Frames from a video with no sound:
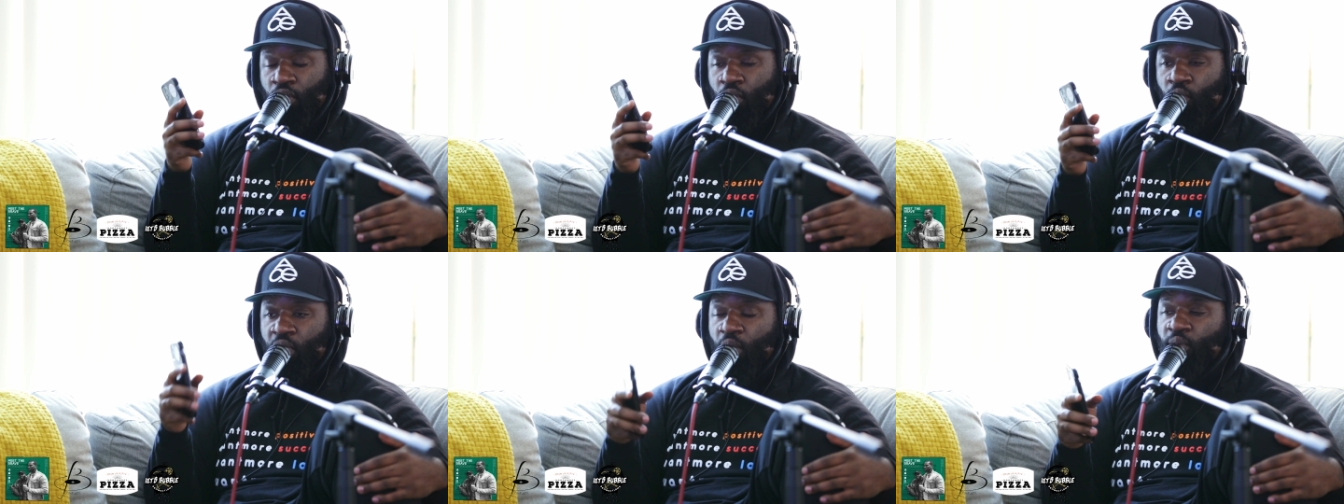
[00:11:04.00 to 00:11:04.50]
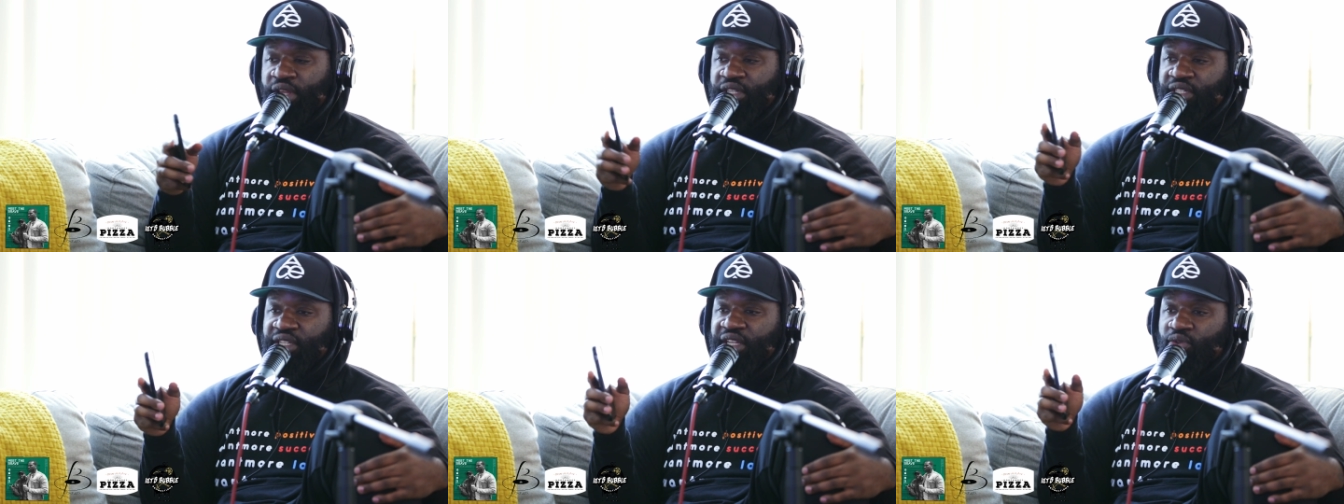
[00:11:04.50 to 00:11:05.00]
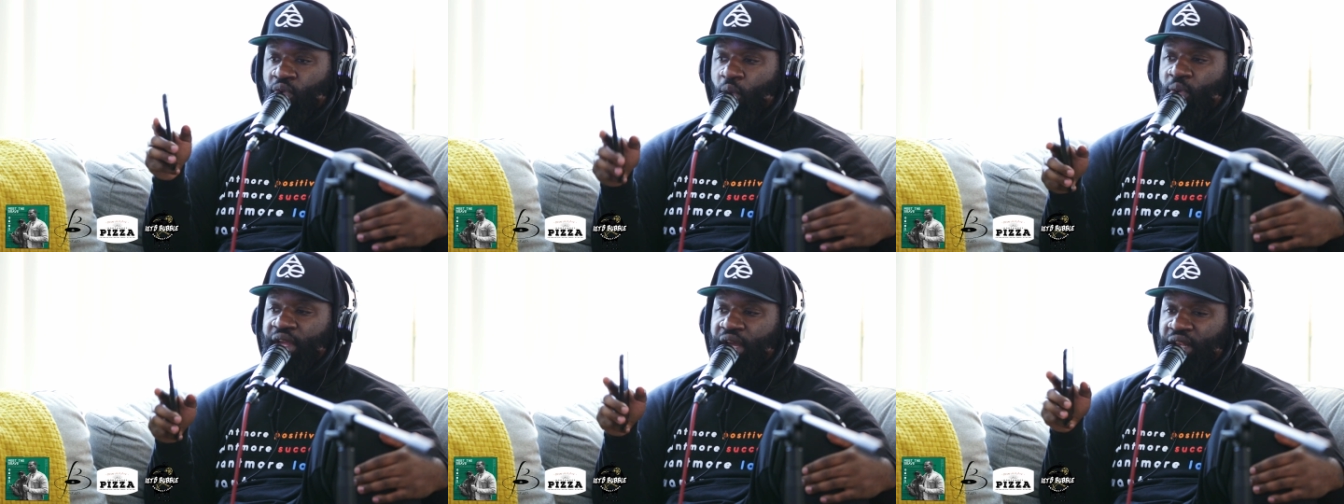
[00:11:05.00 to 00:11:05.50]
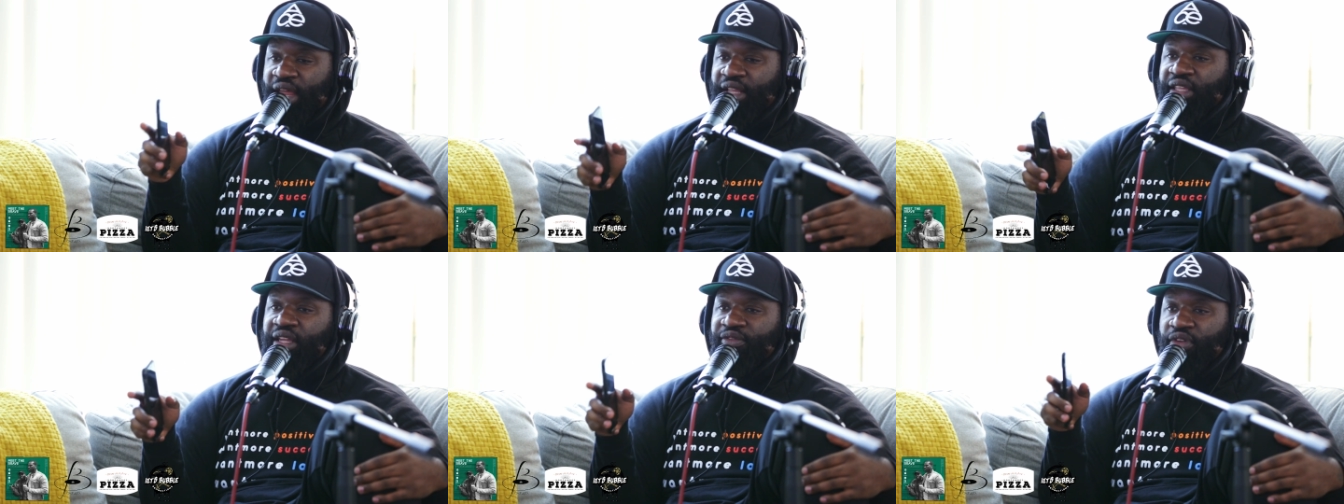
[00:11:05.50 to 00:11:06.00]
What we
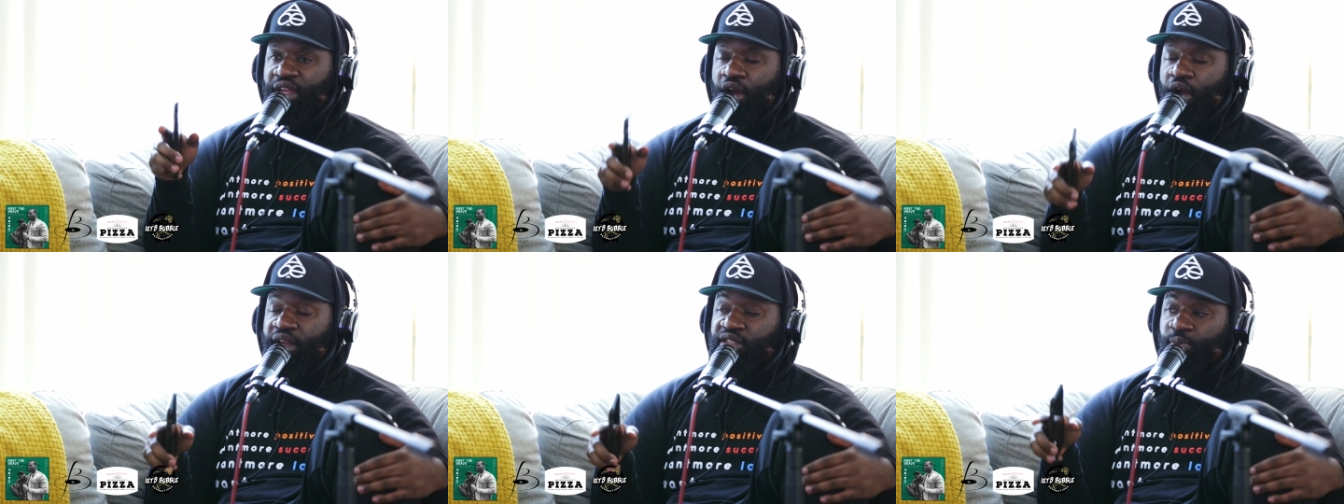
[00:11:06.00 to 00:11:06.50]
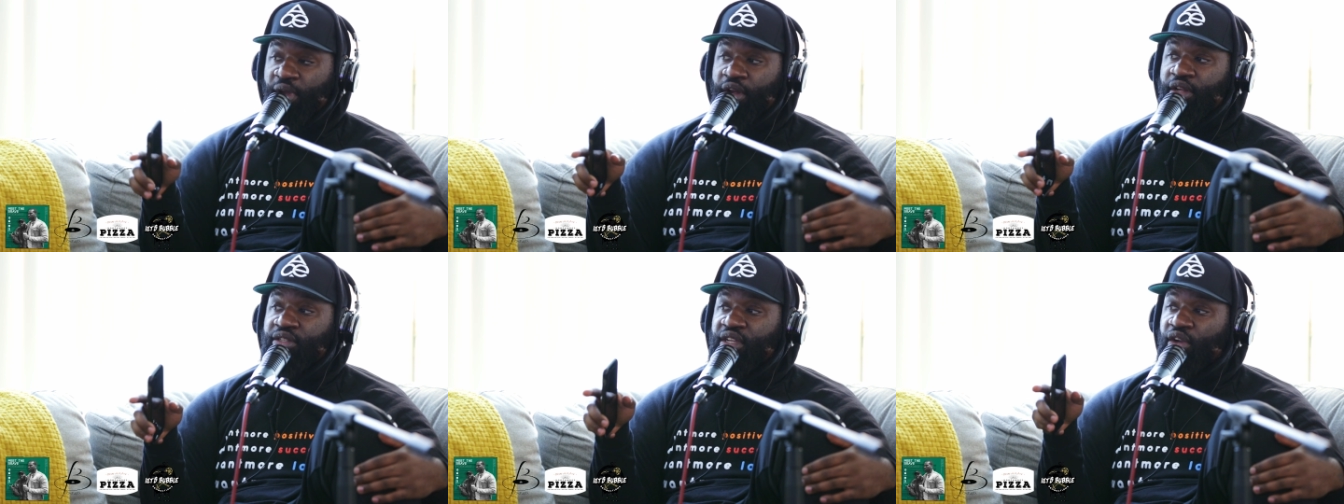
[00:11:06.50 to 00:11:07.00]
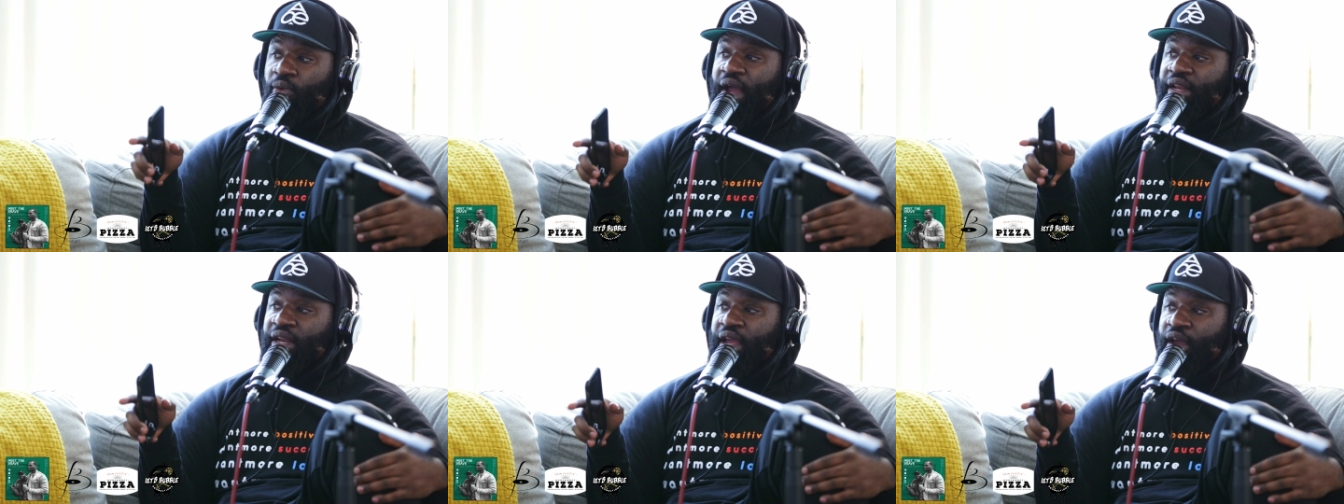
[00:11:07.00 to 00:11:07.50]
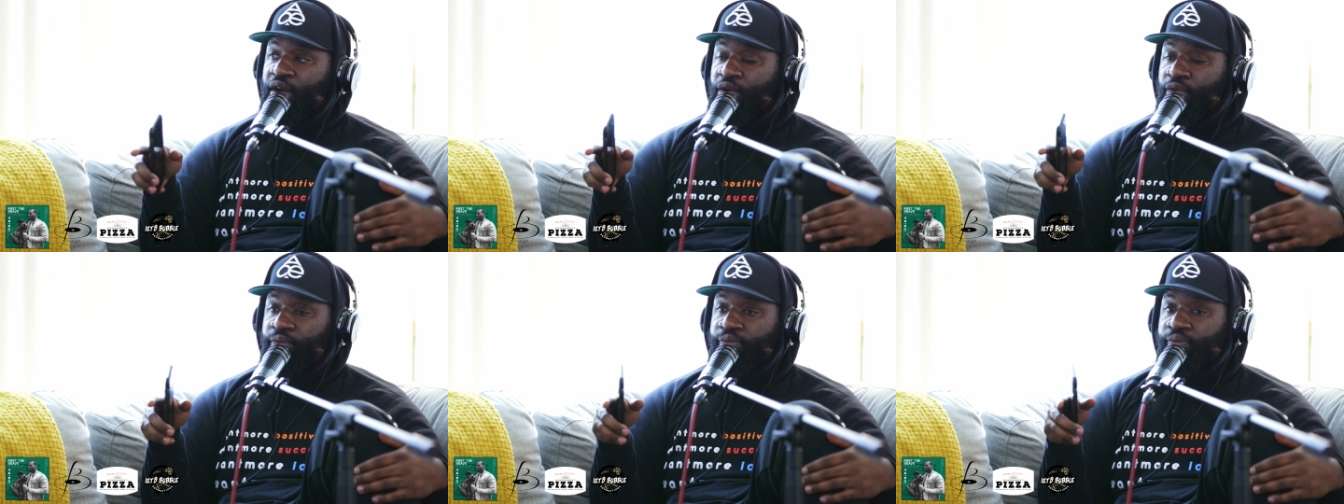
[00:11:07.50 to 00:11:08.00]
collectively are experiencing right now